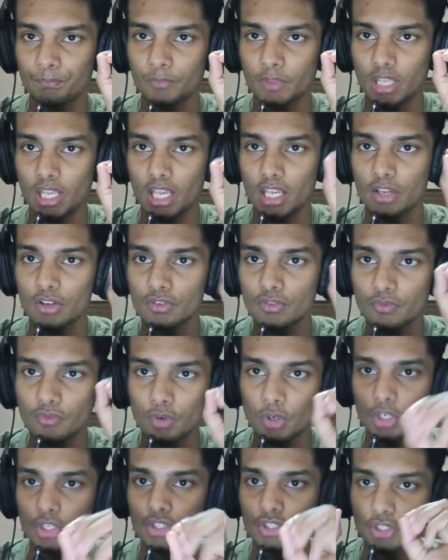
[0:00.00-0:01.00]
Okay,
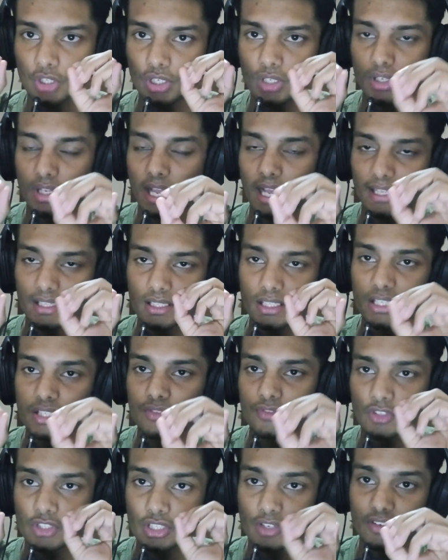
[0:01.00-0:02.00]
focus on at least
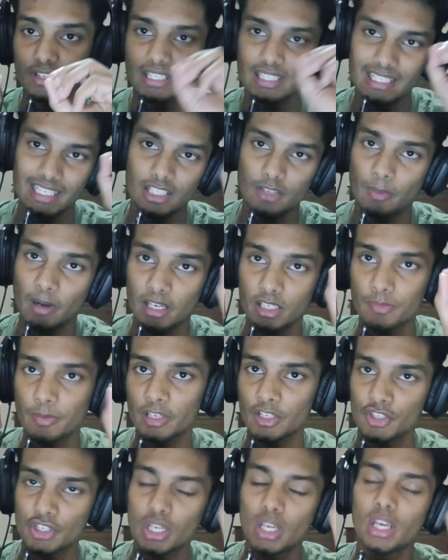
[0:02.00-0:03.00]
for 76 marks,
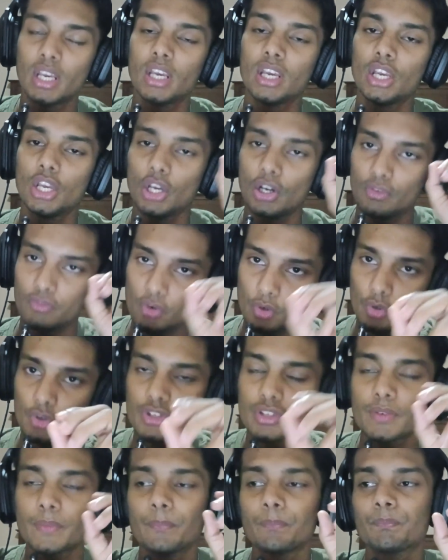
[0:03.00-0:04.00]
because of
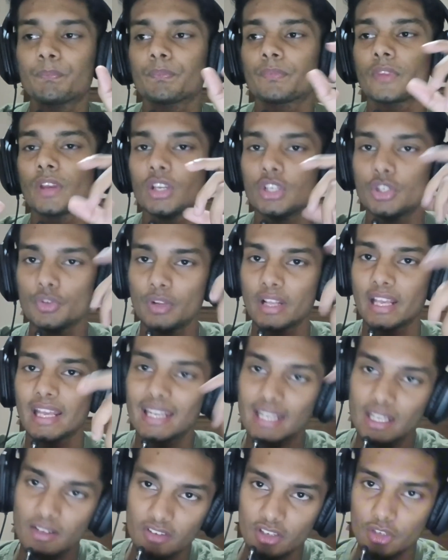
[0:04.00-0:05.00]
course you will get
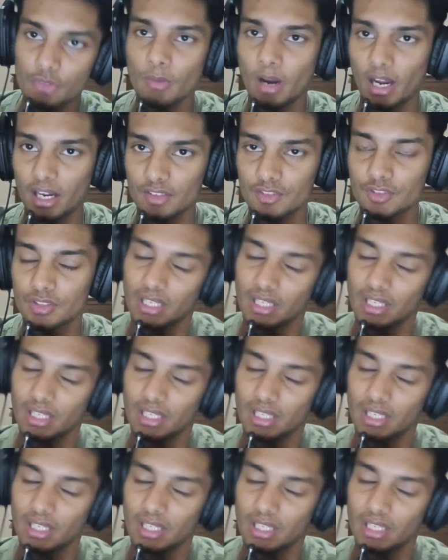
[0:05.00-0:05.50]
negative marks.